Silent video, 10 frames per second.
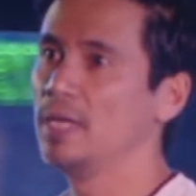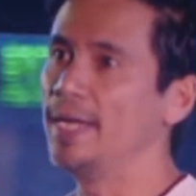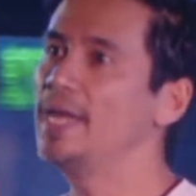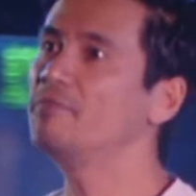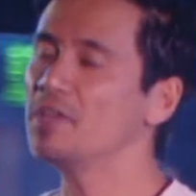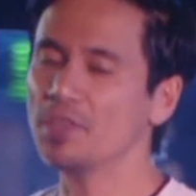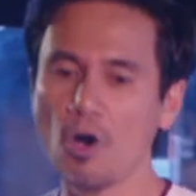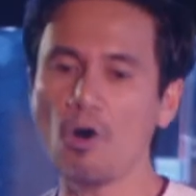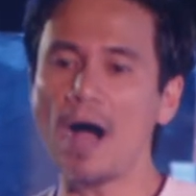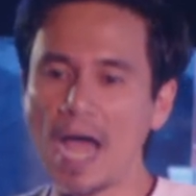even
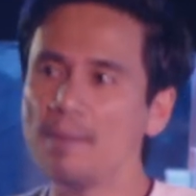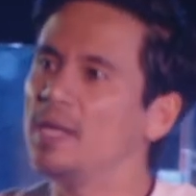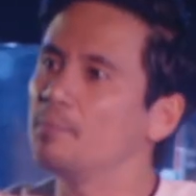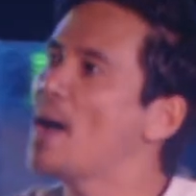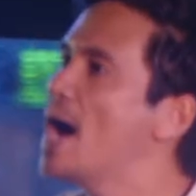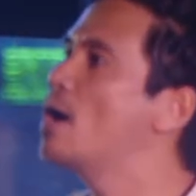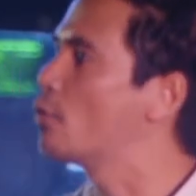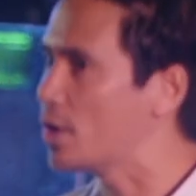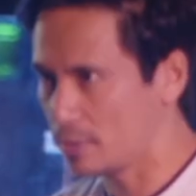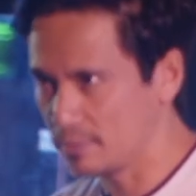though I'm in
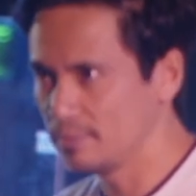power,